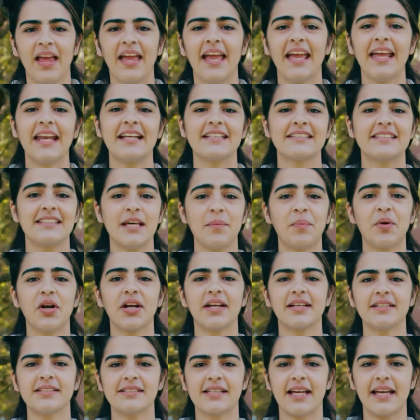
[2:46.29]
In a separate
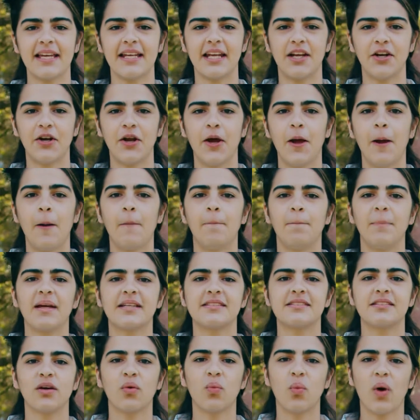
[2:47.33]
container,
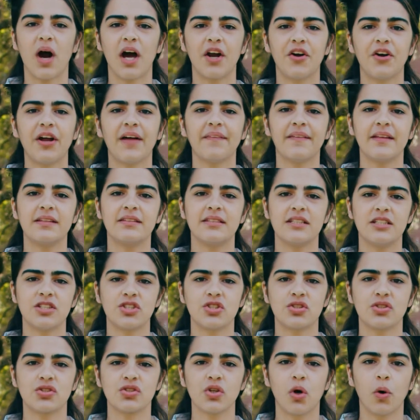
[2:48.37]
mix the water and the dish
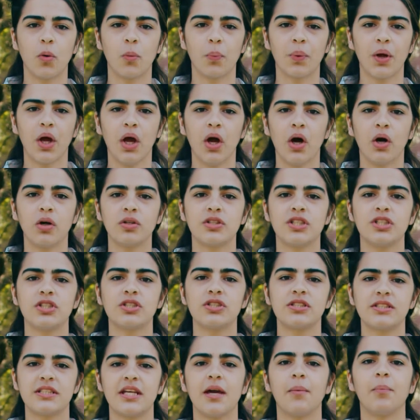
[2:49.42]
soap until you
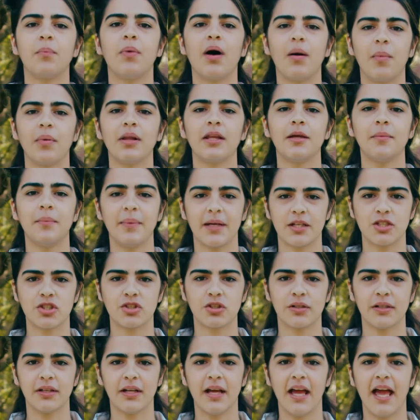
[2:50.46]
see a bubbly
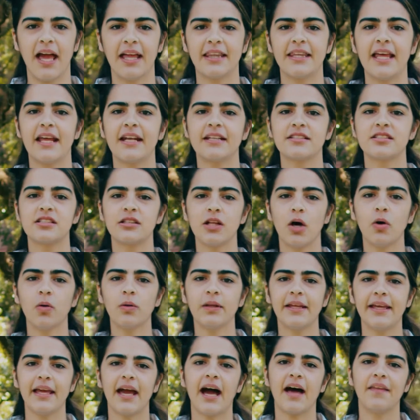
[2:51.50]
mixture. Then
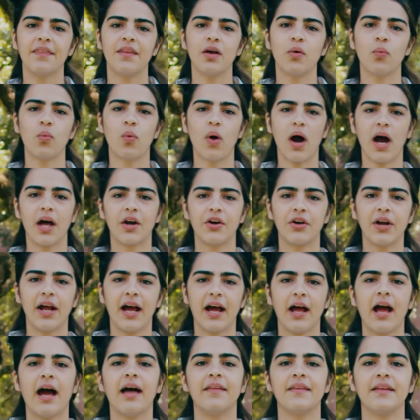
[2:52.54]
slowly add the water
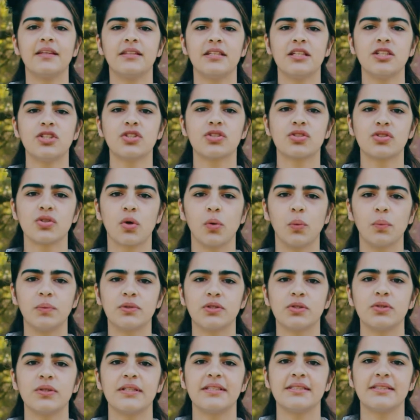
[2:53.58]
and the dish soap
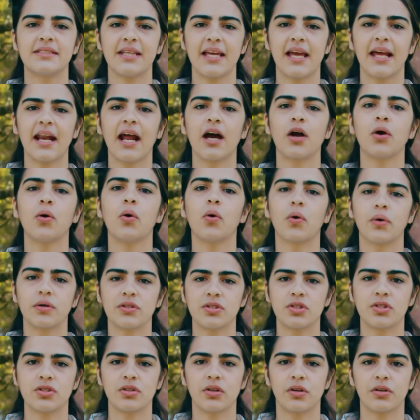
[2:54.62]
to the sand and
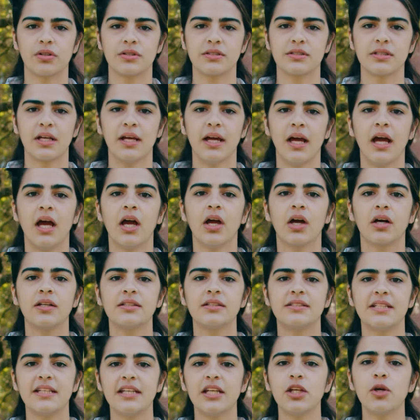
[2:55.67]
cornstarch.
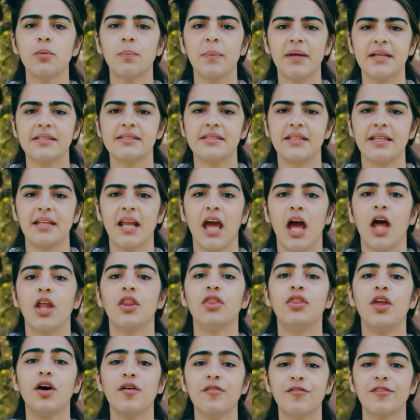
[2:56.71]
Continue mixing.
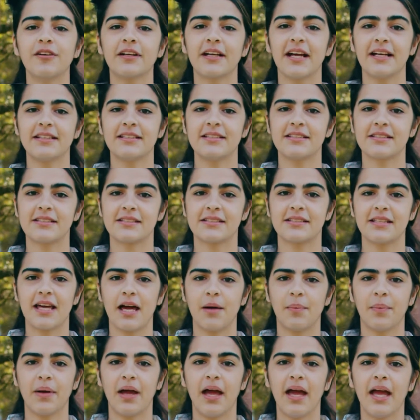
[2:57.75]
Don't forget this step.
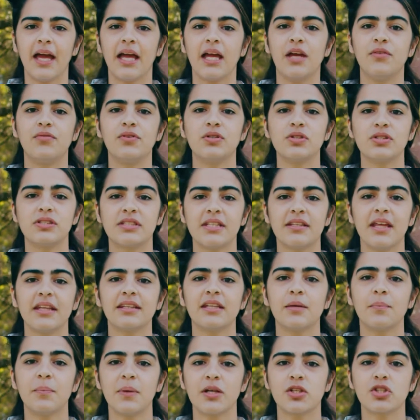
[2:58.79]
If you see that the
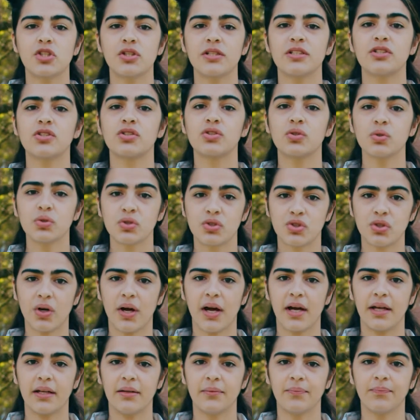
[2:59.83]
mixture is too
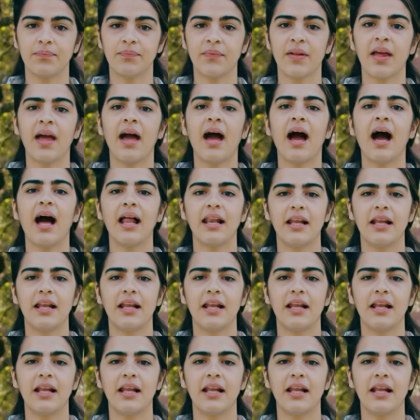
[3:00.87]
dry, add